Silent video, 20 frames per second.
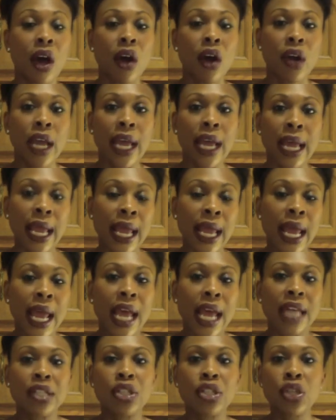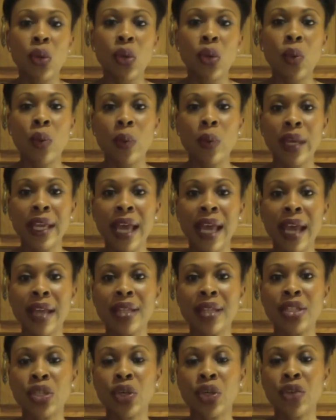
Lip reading: Okay, and so when we get into